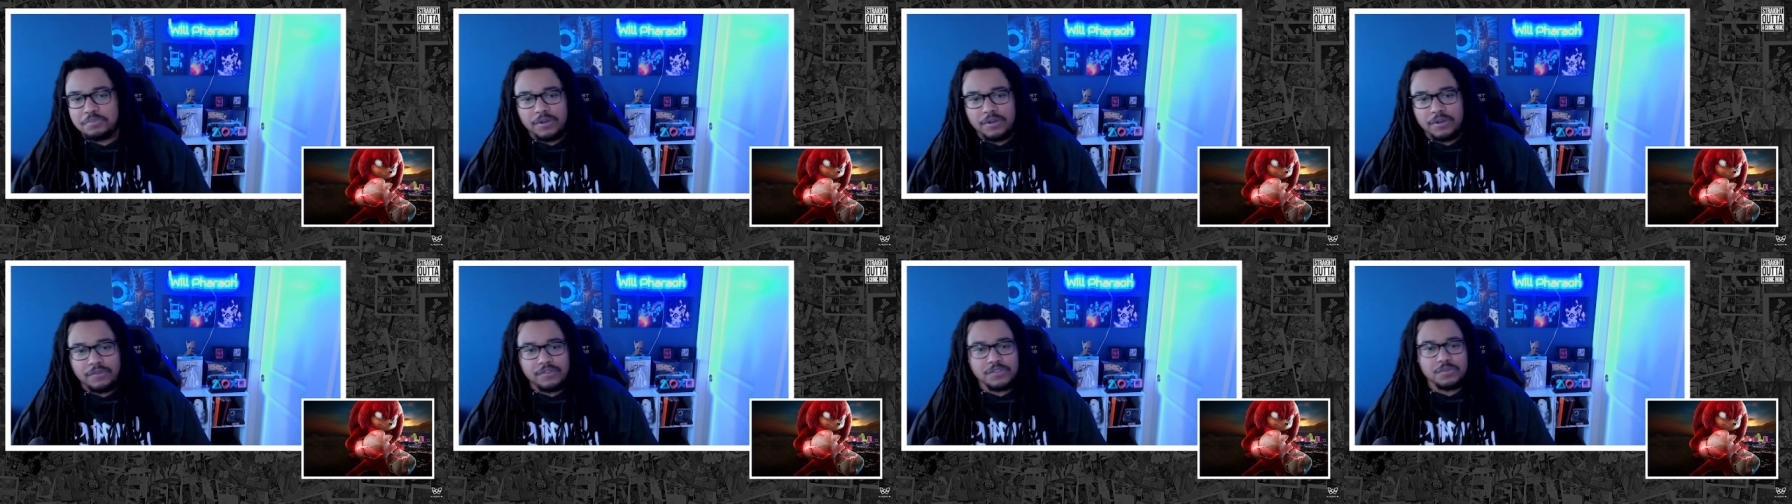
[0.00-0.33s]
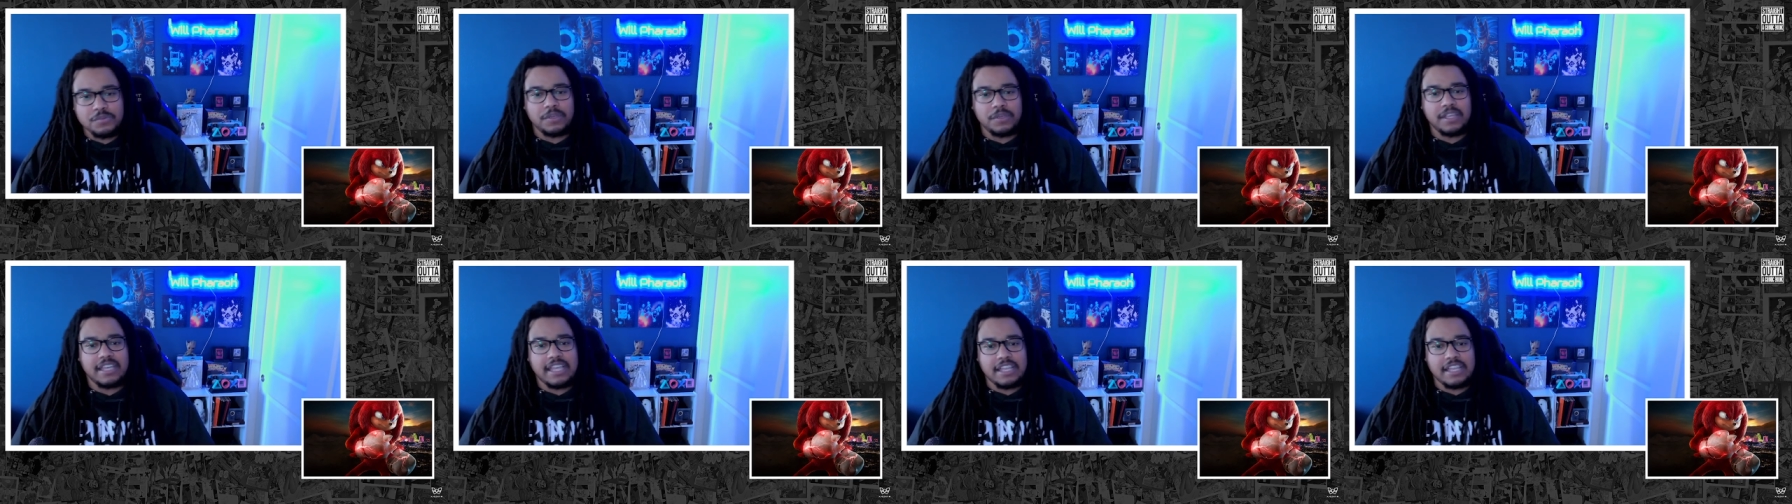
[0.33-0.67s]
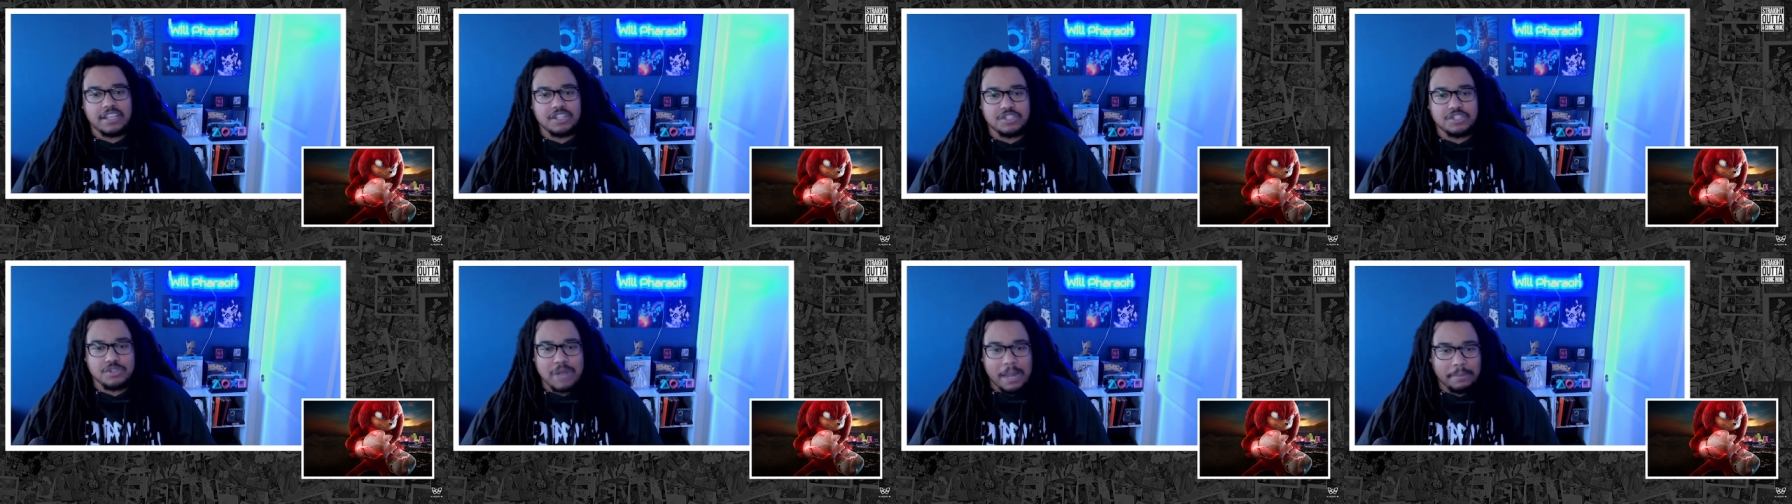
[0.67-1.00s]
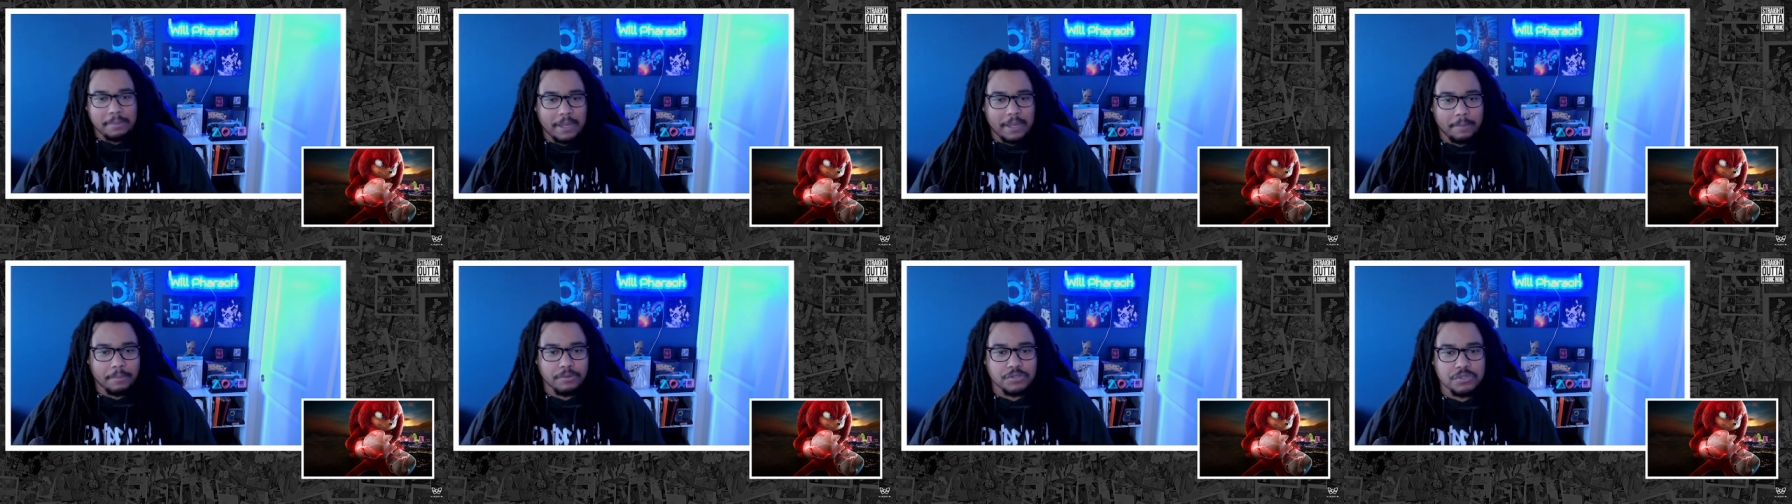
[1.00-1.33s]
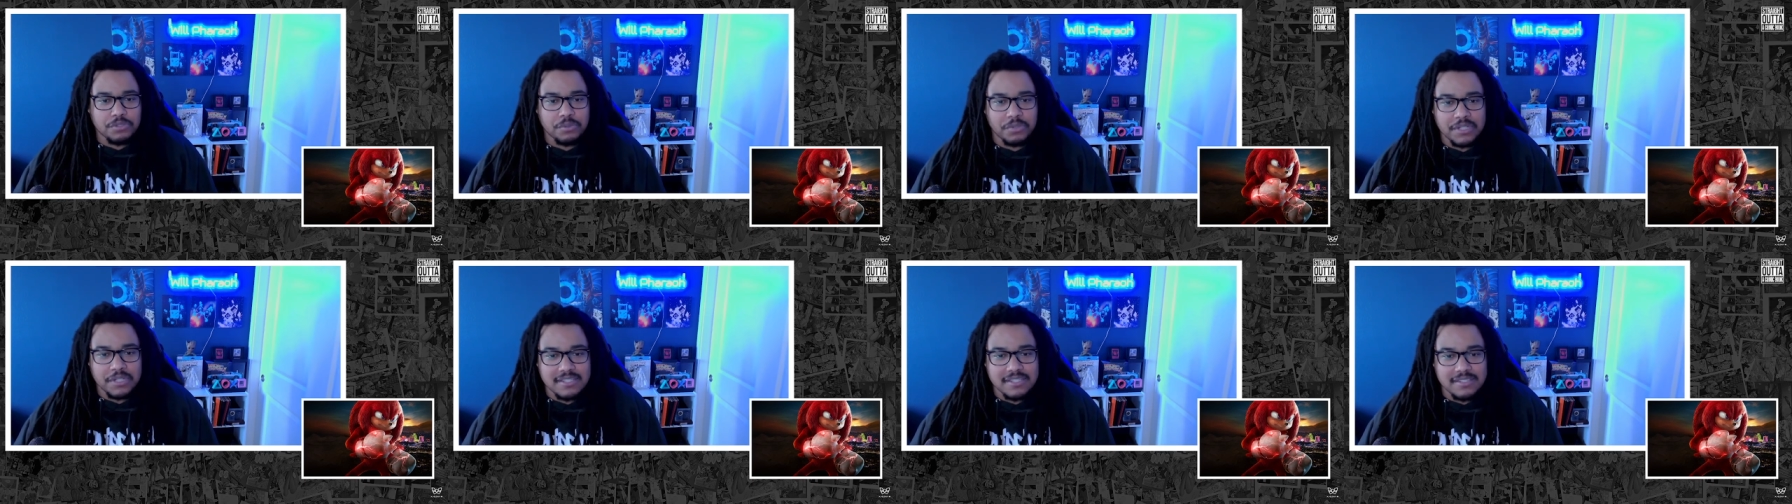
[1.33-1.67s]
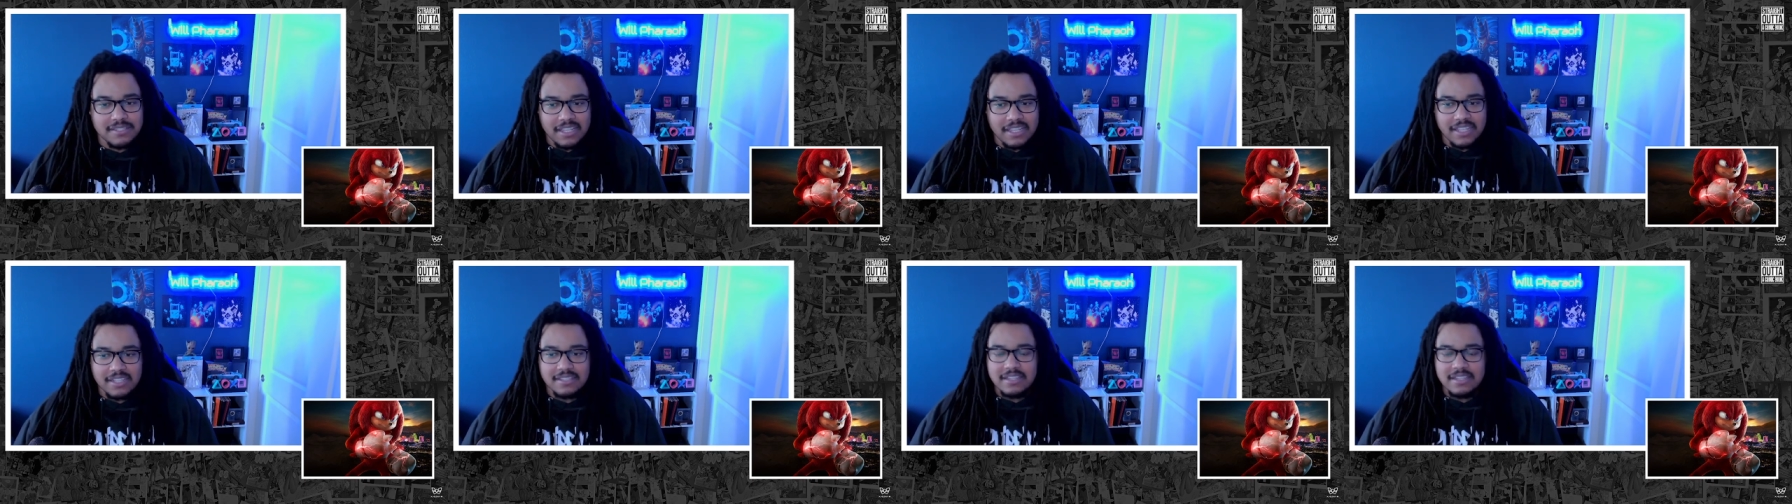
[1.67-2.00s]
previous week. It dropped April
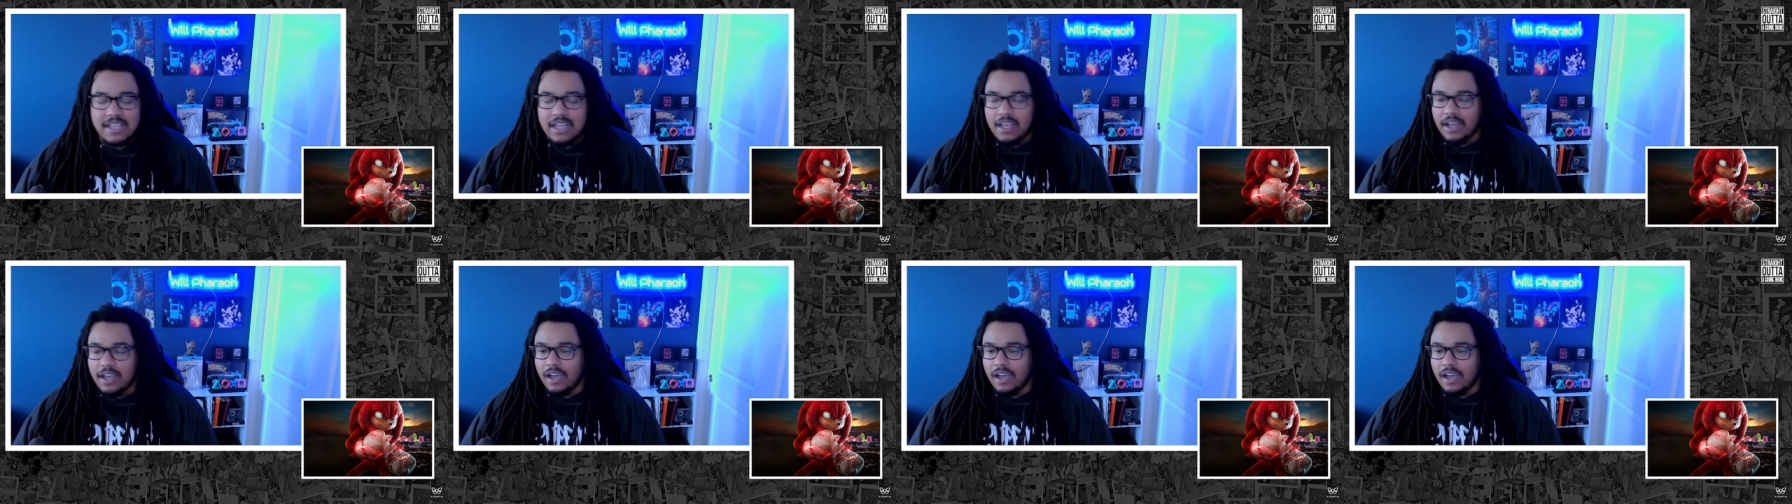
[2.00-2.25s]
26th.